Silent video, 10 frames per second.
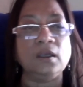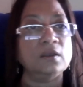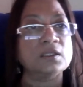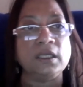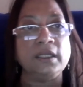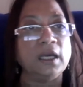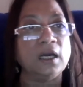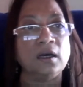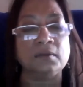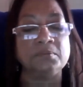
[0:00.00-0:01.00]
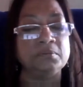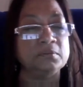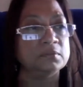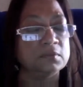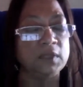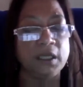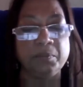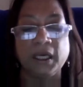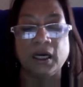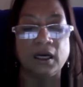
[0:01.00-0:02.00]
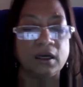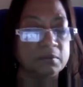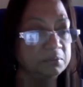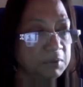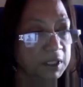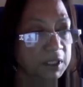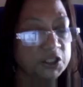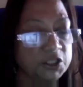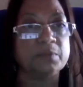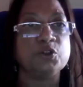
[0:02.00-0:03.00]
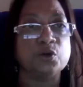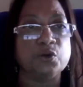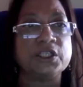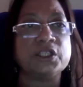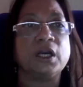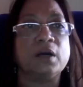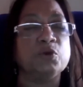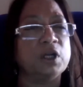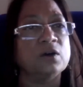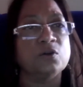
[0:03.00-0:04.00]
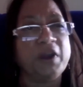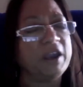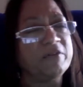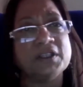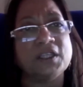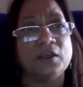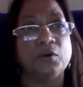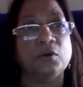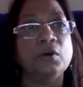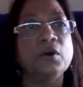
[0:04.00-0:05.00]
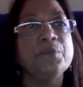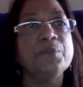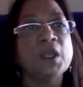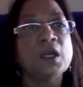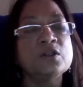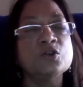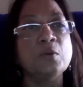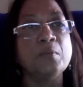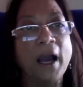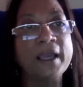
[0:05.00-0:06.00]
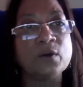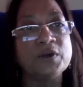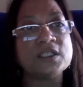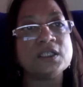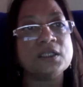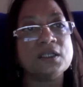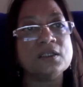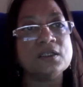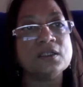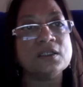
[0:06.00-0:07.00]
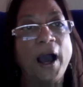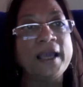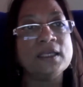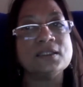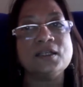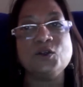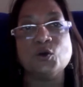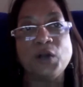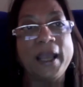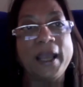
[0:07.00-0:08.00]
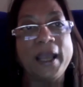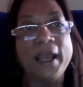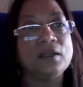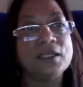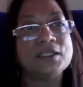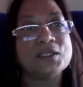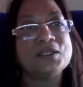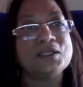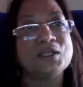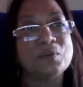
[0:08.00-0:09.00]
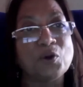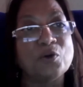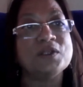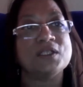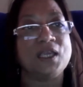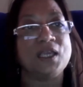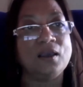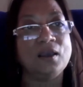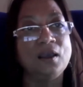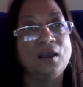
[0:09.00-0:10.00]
Syria, Libya, Egypt, Tunisia, Morocco, everything. You know. So my question is, why is the United Nations diplomacy